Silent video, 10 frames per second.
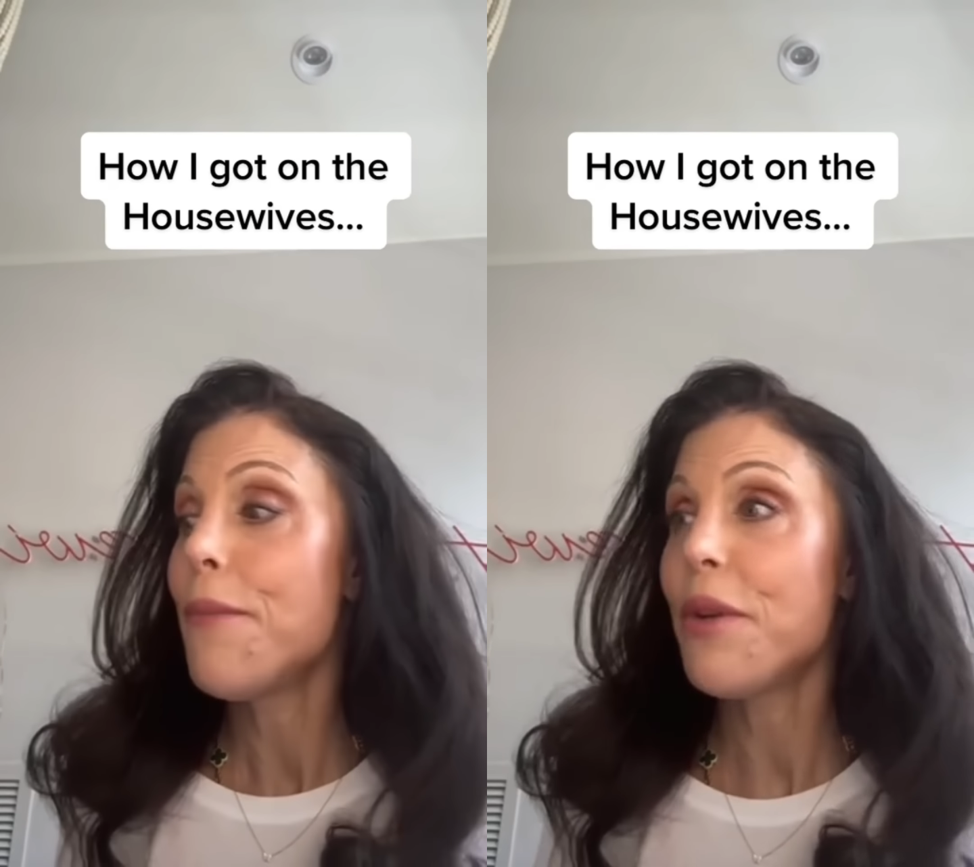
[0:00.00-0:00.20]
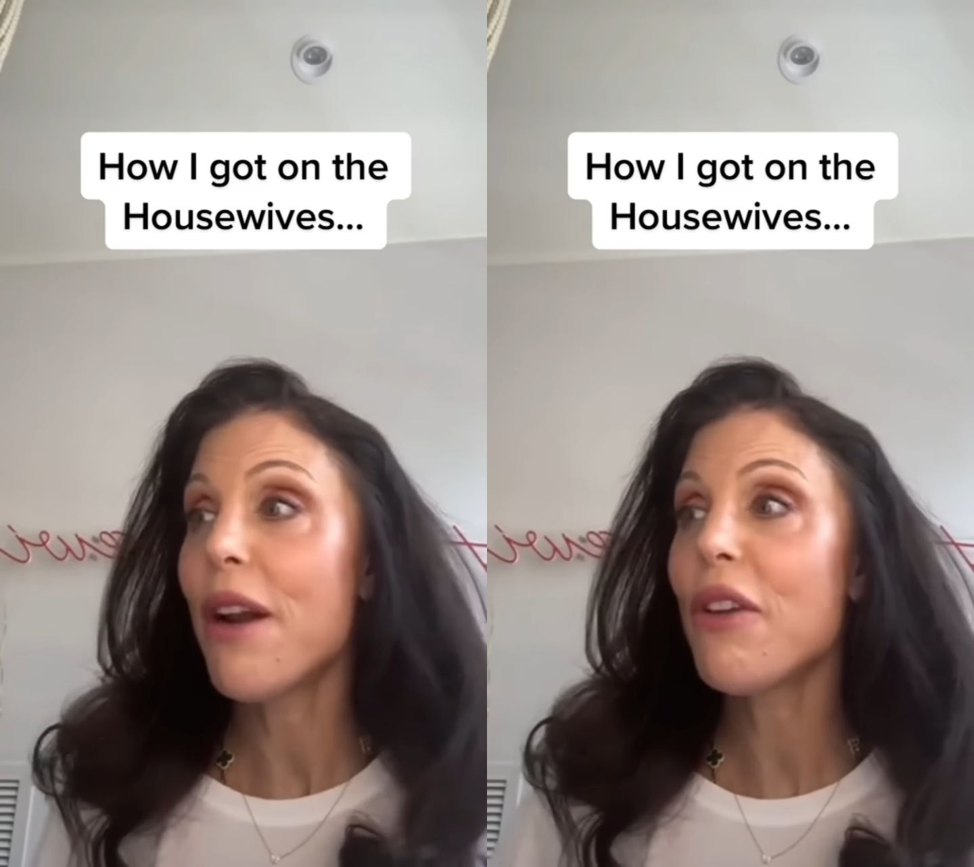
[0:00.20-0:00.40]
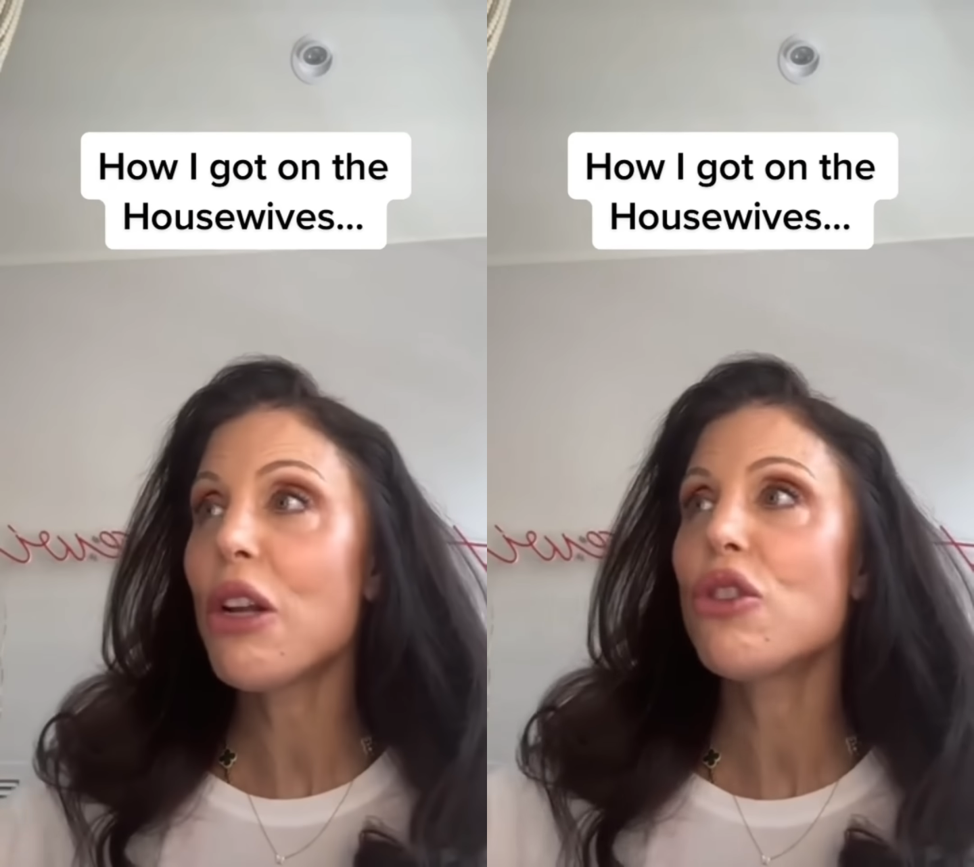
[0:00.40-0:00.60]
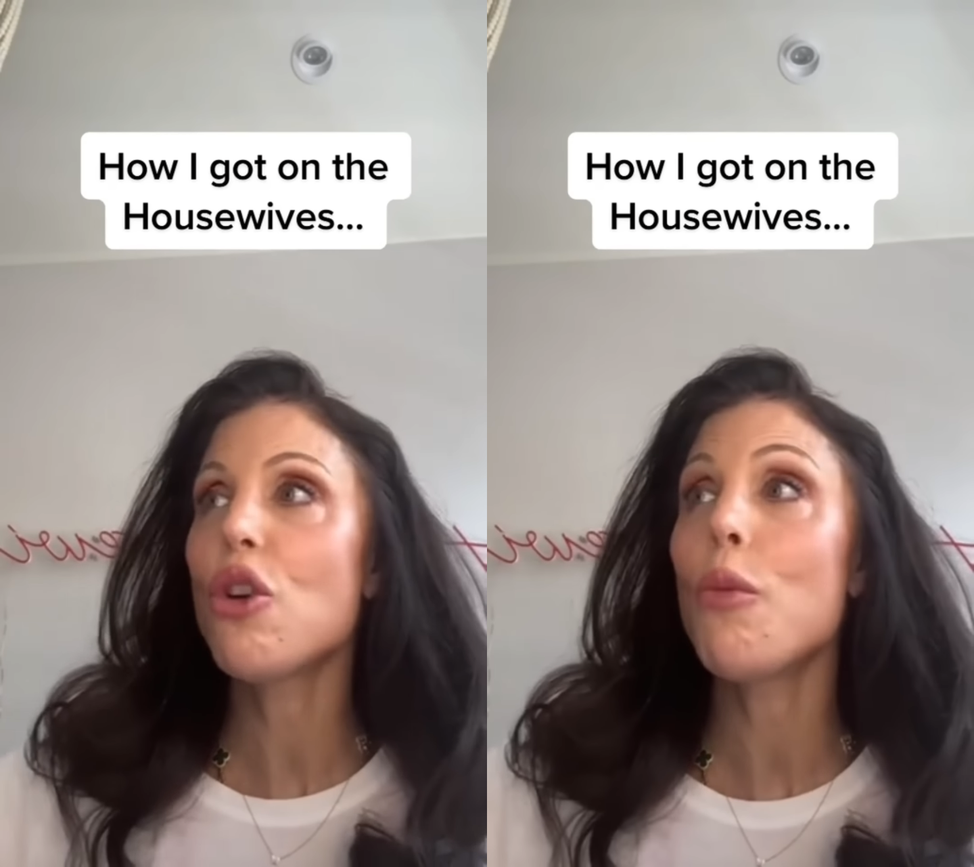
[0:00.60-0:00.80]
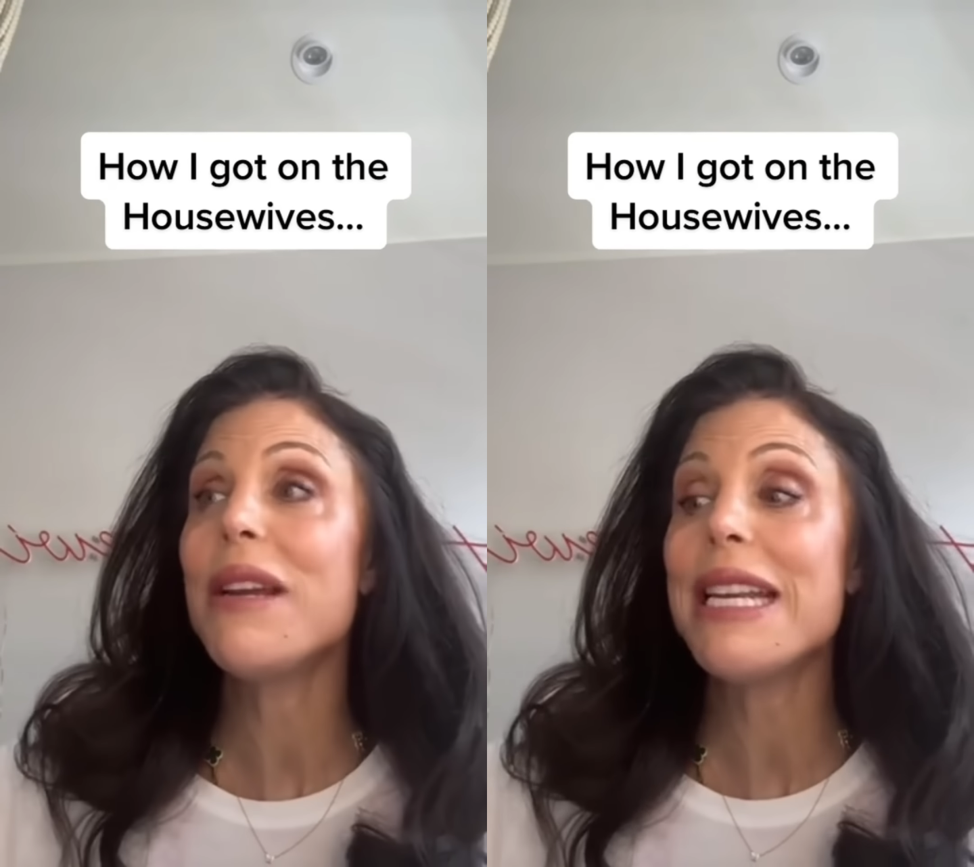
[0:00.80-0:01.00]
but everyone else
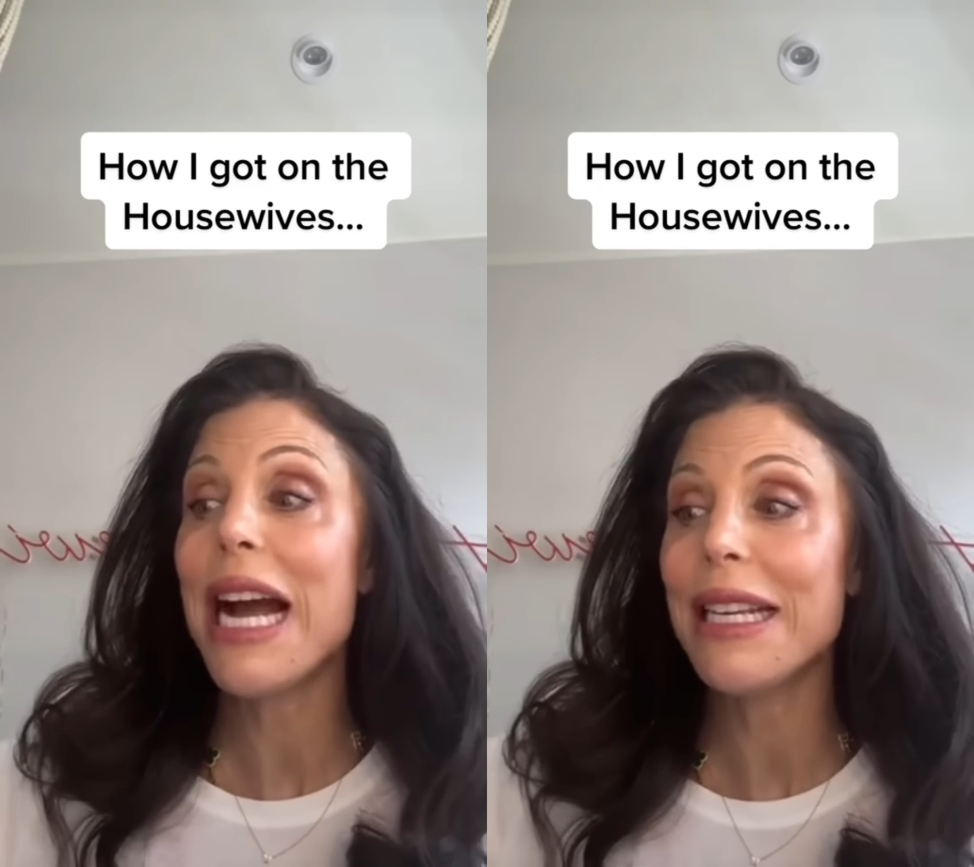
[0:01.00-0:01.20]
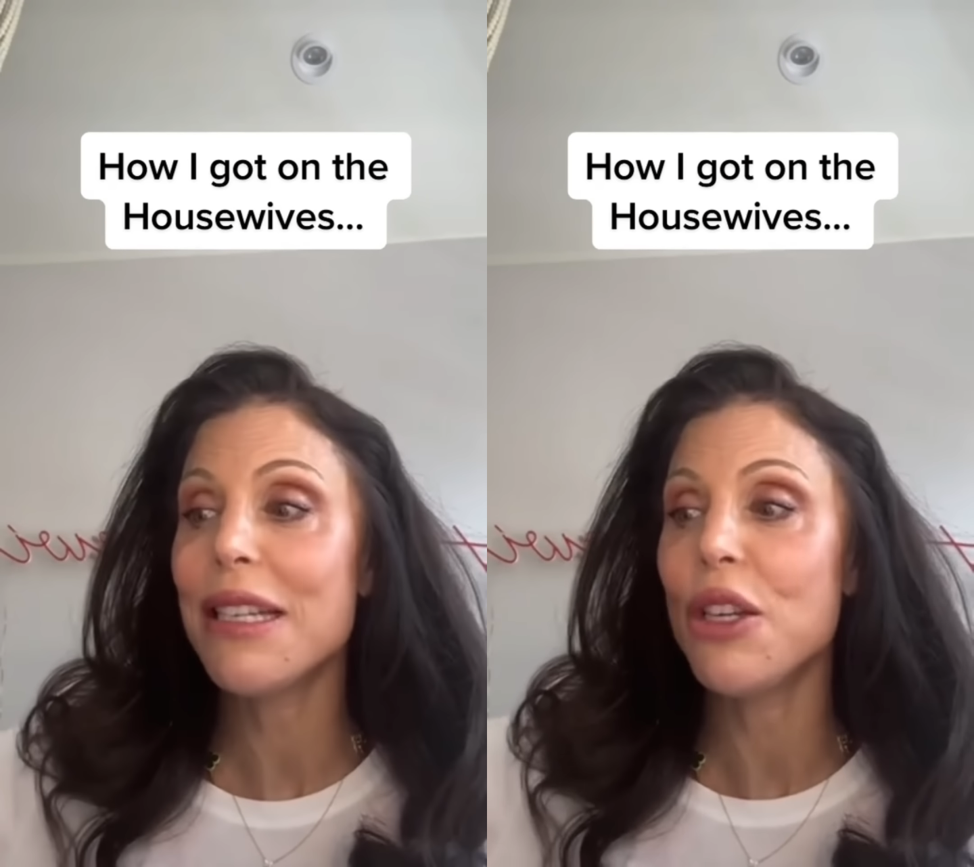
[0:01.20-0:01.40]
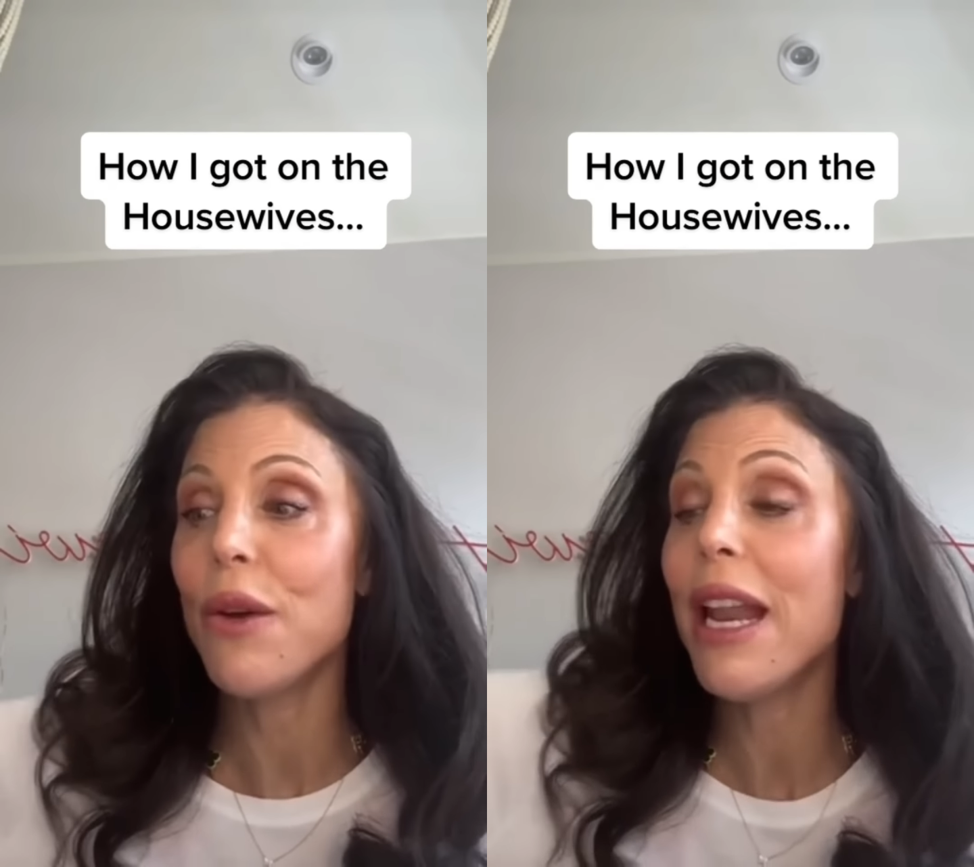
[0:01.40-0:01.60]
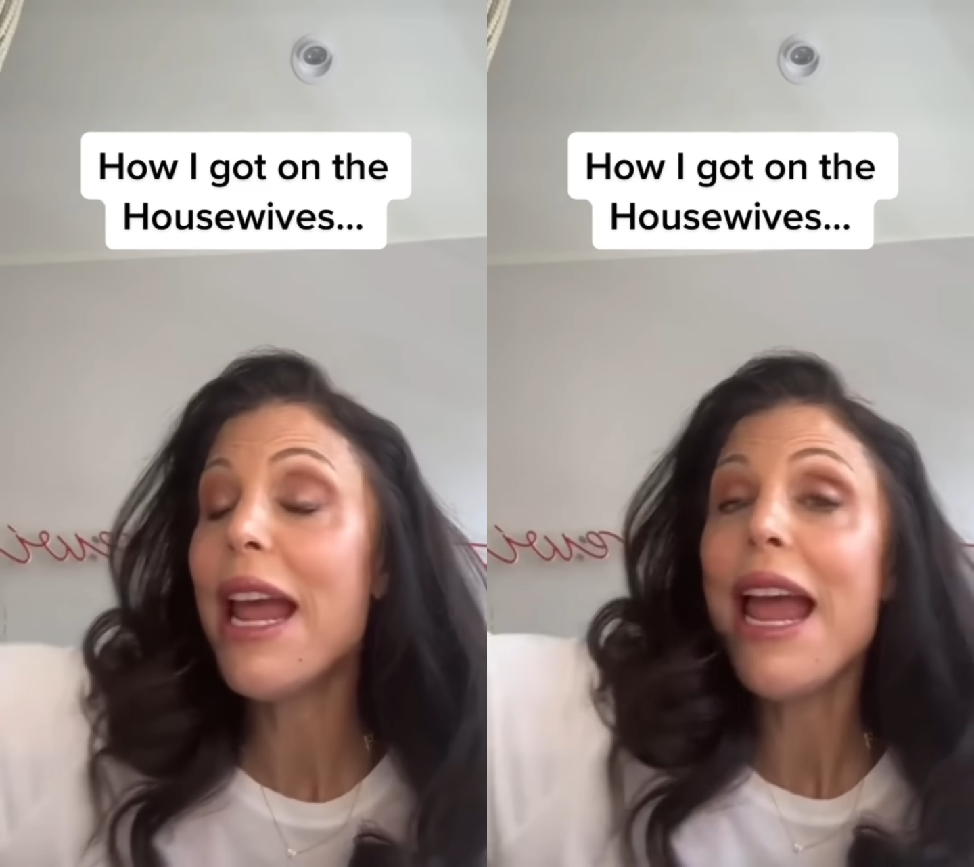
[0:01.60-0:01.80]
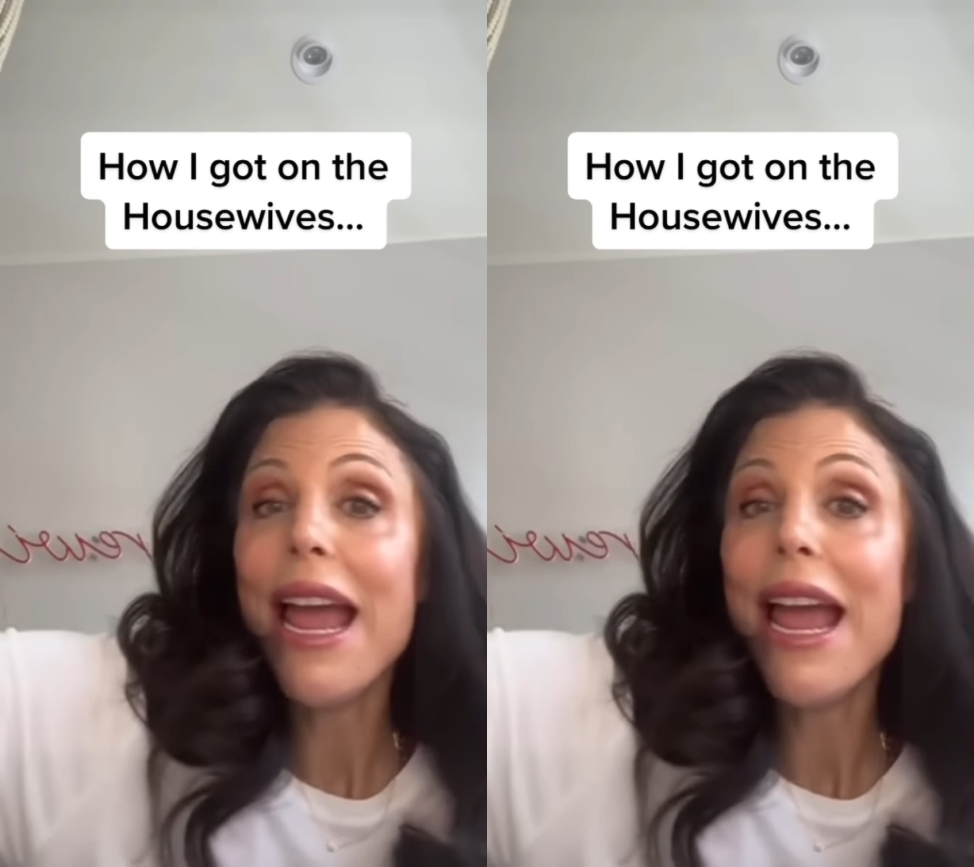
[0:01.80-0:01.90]
told me not to do it.